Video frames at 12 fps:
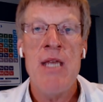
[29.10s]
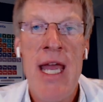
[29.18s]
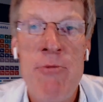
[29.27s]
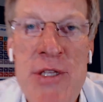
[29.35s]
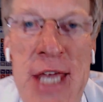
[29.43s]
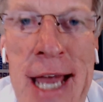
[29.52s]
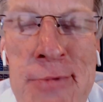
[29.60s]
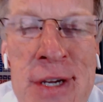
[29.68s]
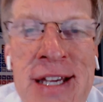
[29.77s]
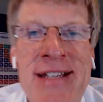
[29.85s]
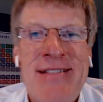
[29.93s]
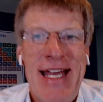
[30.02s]
And with that,
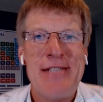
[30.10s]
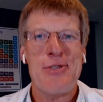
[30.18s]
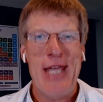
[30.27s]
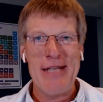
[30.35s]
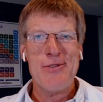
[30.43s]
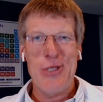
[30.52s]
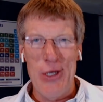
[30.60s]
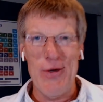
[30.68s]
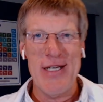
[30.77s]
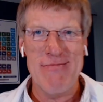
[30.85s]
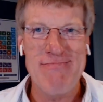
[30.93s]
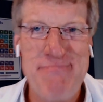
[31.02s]
let's get to
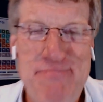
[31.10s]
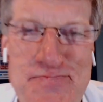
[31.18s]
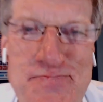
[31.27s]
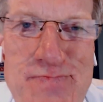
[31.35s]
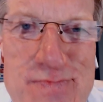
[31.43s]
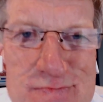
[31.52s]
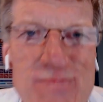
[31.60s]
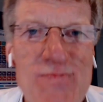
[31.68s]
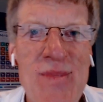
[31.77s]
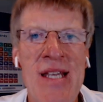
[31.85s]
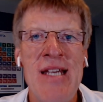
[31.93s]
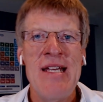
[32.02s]

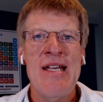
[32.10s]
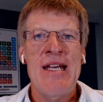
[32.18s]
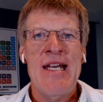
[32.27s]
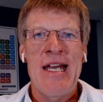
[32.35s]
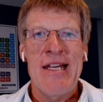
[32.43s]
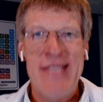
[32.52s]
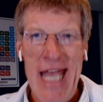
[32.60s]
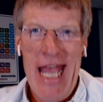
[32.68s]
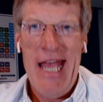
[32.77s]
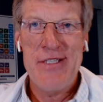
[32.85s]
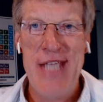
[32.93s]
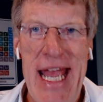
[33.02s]
it.
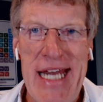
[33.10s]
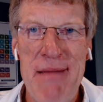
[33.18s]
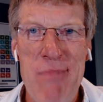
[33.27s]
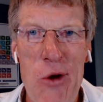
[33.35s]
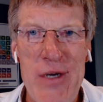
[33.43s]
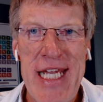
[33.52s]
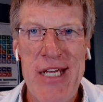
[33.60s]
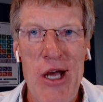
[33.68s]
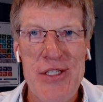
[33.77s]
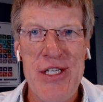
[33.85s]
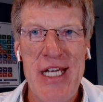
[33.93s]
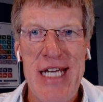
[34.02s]
There's antimony,
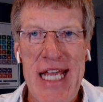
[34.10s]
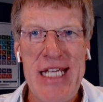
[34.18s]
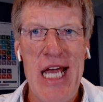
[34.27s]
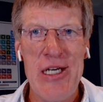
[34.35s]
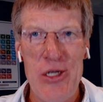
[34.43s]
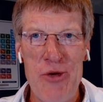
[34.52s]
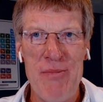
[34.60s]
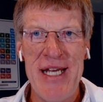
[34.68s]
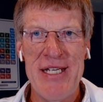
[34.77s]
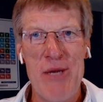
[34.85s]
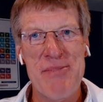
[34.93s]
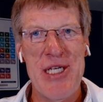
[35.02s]
arsenic,
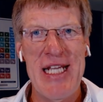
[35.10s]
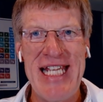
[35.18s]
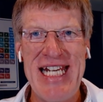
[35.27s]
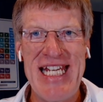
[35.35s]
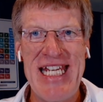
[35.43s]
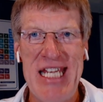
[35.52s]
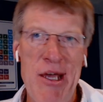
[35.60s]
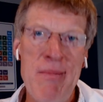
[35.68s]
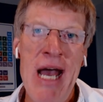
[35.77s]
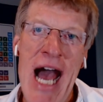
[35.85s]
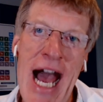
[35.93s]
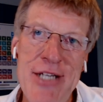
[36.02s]
aluminum, selenium,
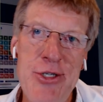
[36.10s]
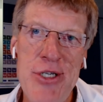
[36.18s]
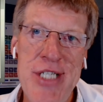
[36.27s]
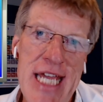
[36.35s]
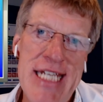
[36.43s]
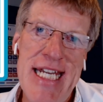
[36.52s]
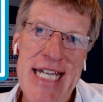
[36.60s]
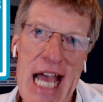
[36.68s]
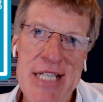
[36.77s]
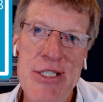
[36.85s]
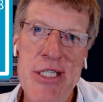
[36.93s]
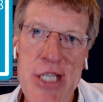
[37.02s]
hydrogen and
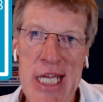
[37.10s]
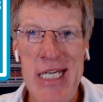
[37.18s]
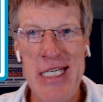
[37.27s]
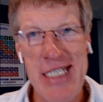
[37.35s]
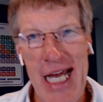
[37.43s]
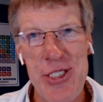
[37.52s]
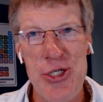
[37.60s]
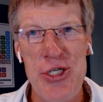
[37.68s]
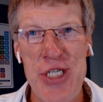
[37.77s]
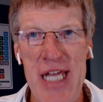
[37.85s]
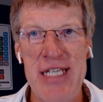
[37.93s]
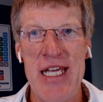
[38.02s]
oxygen,
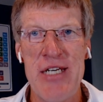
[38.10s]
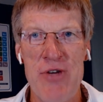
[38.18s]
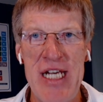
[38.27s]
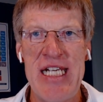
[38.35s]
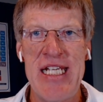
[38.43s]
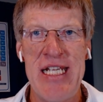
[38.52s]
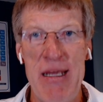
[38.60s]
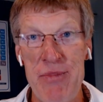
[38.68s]
nitrogen and rhenium.